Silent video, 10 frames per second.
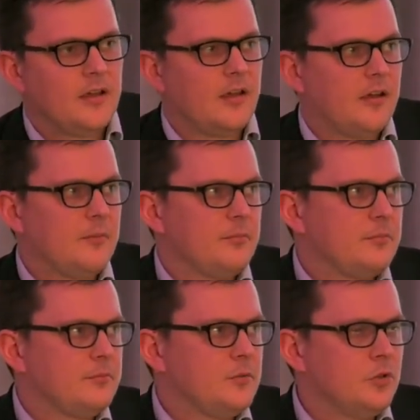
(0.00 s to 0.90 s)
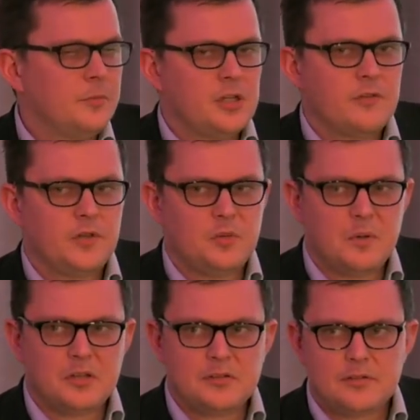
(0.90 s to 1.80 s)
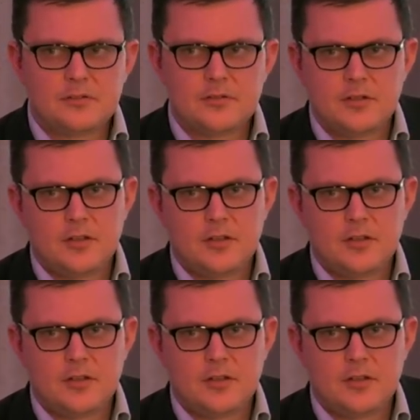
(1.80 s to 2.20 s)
normally a few months,